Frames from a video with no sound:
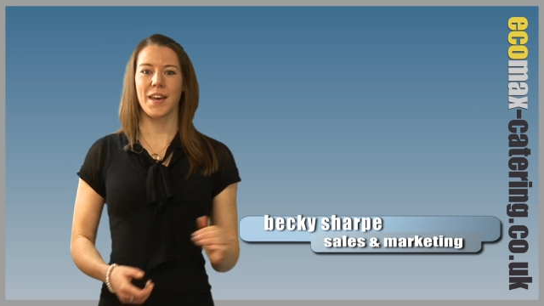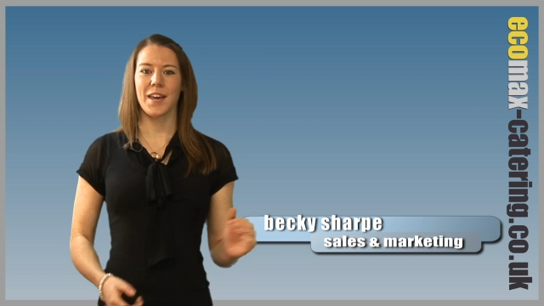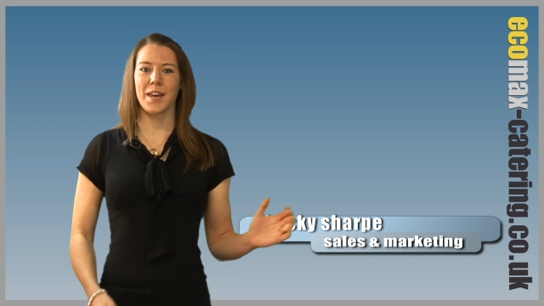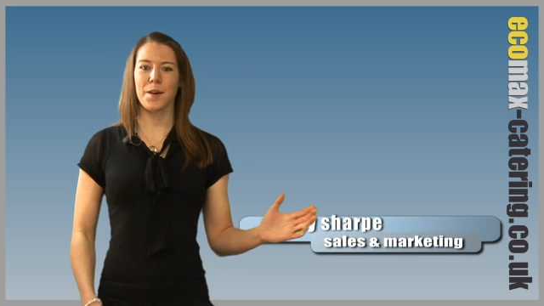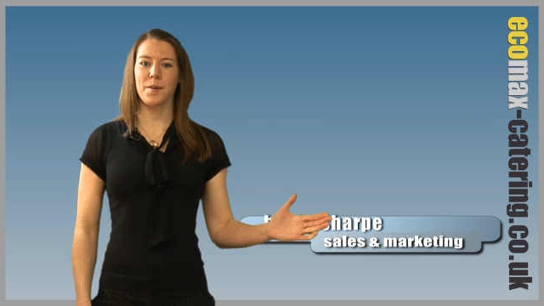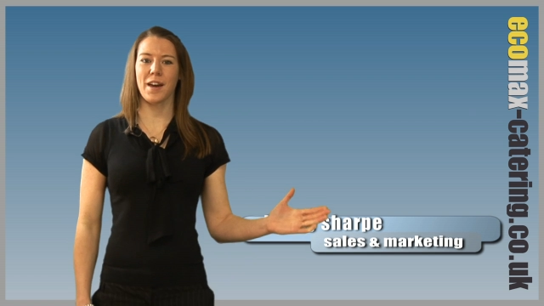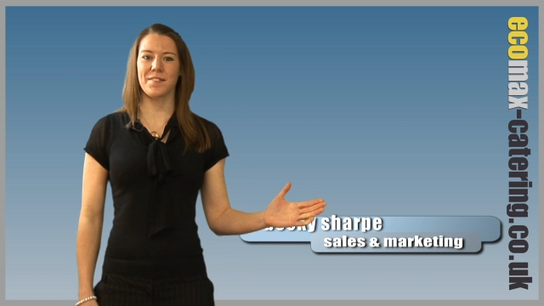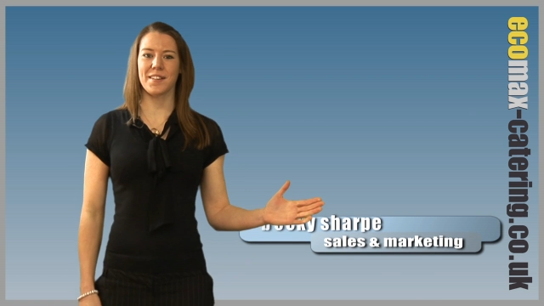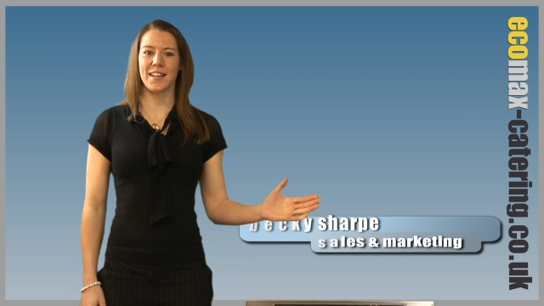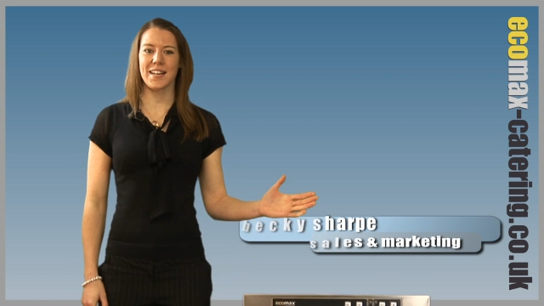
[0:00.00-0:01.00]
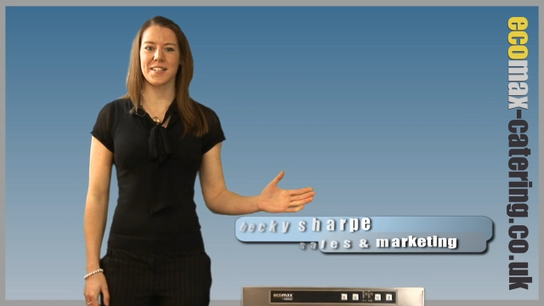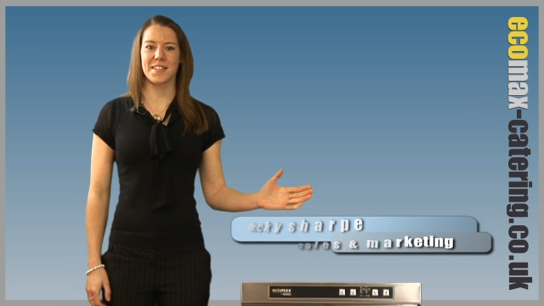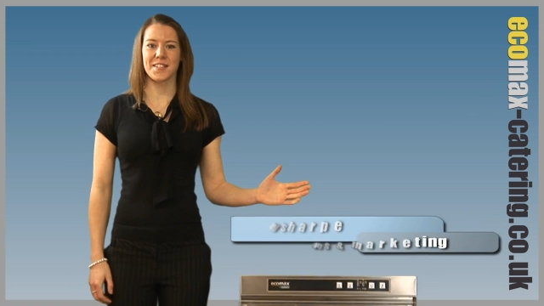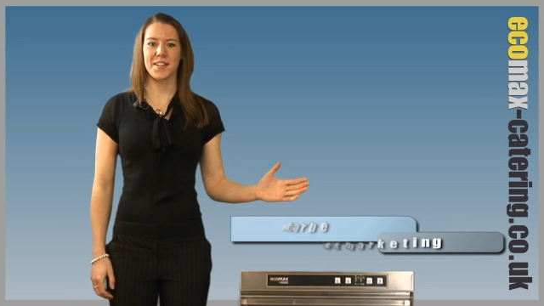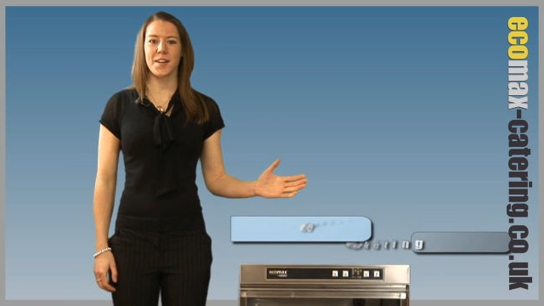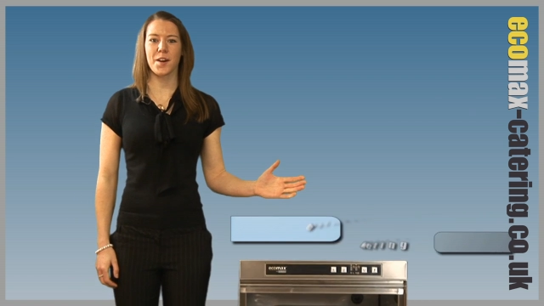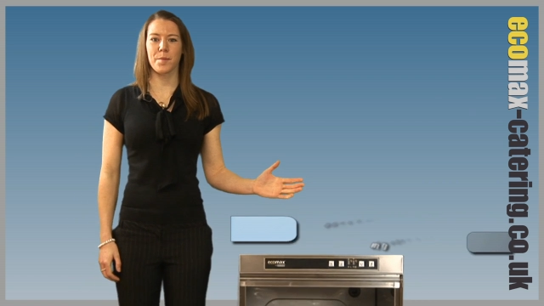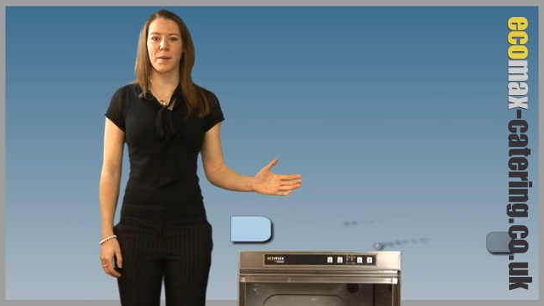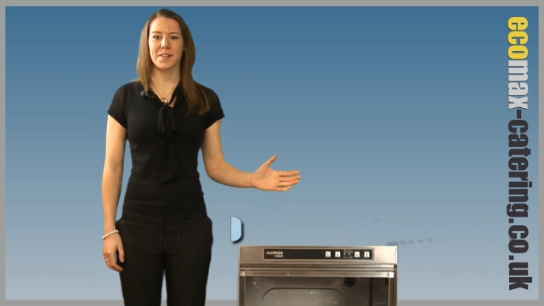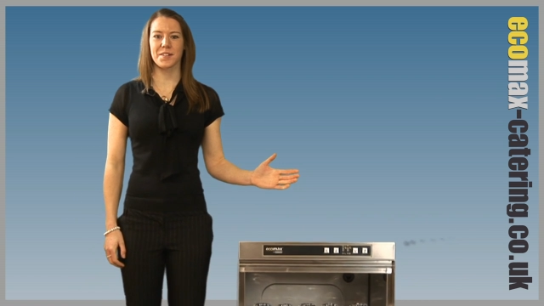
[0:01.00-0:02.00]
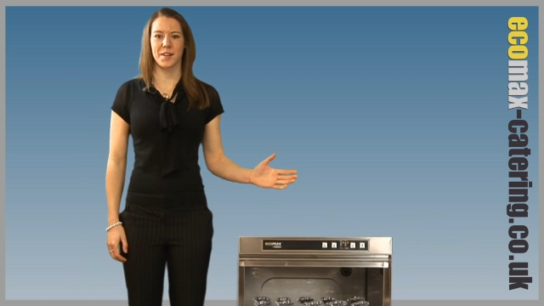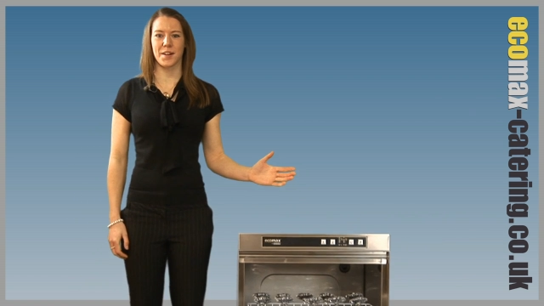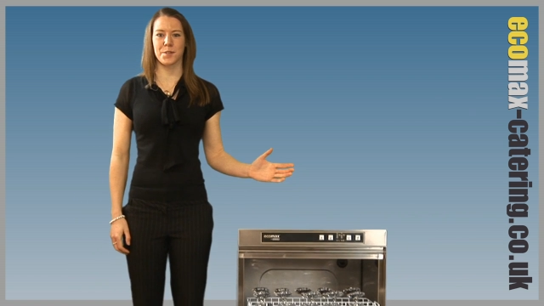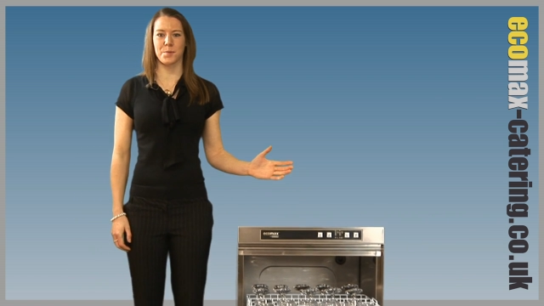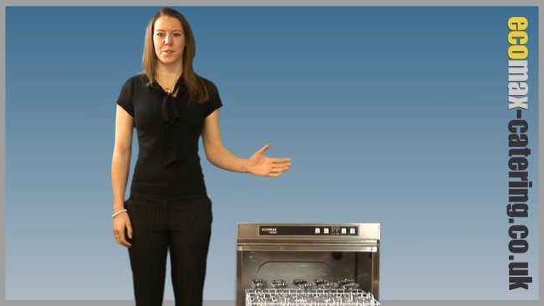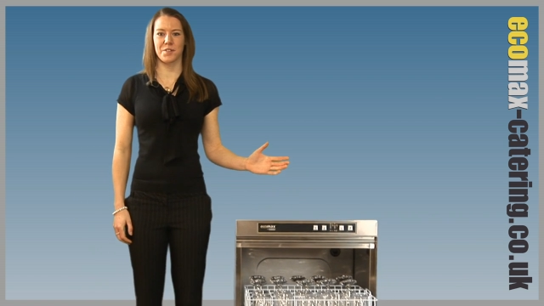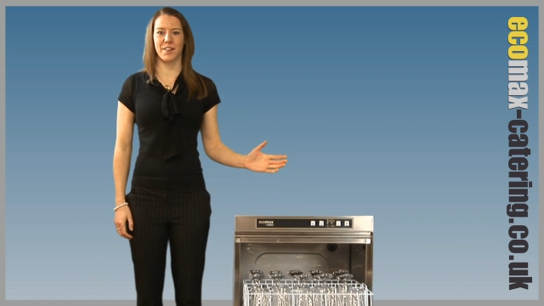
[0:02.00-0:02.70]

Here we have the latest Ecomax glass washer